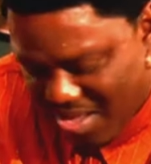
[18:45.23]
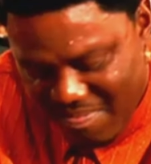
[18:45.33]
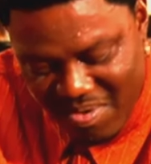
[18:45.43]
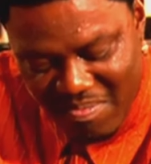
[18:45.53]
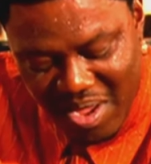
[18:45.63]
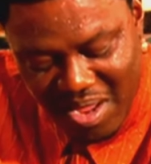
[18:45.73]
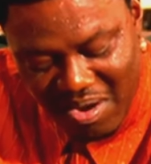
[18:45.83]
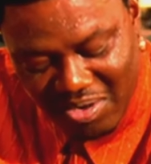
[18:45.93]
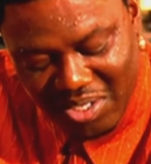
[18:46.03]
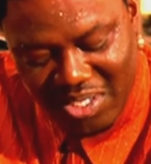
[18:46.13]
I've been mad
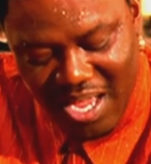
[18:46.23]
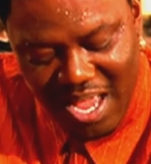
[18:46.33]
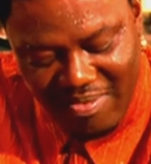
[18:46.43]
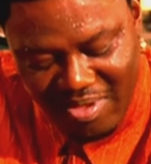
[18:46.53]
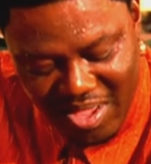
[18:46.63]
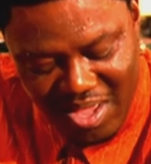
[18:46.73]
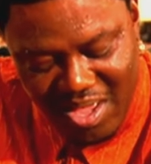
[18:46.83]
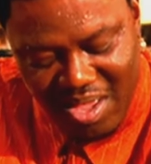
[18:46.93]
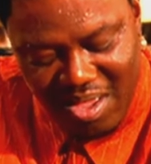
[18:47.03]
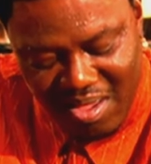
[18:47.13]
all this time.
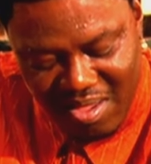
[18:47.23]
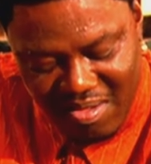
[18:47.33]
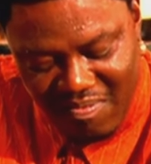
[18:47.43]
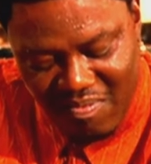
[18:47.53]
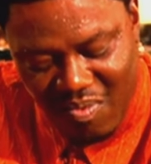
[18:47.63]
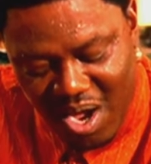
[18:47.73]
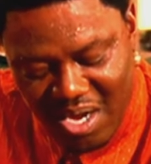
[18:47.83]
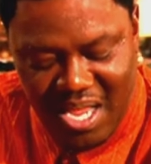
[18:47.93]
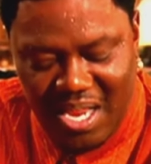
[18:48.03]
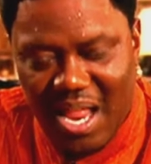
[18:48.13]

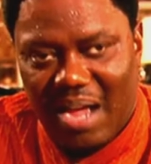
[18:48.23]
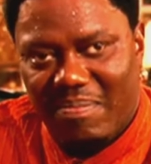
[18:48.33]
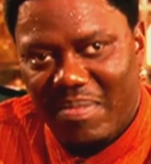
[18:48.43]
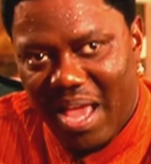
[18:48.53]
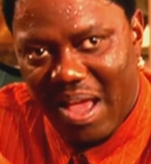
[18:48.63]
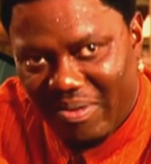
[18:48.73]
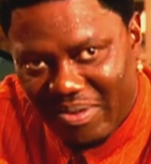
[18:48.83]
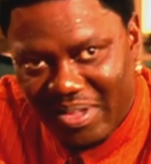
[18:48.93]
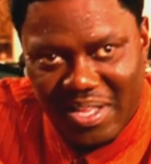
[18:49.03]
Wanda ain't locked me out.